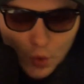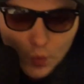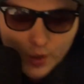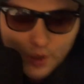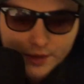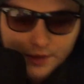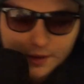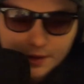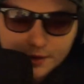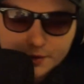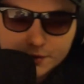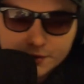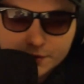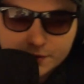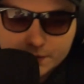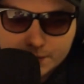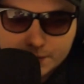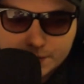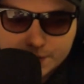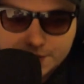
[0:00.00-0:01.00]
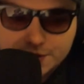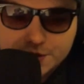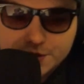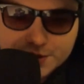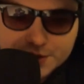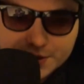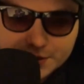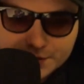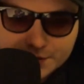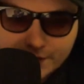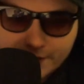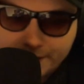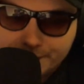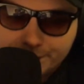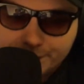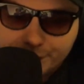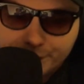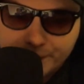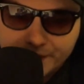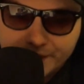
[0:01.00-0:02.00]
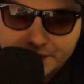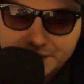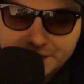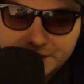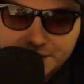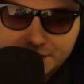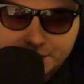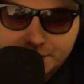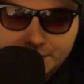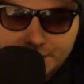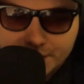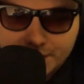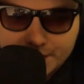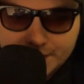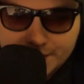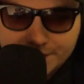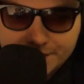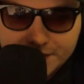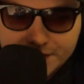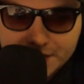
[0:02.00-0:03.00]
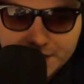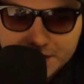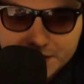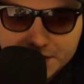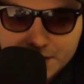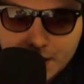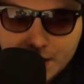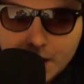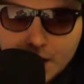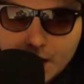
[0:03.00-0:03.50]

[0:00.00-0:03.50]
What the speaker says: What doesn't sit right with me is that if it is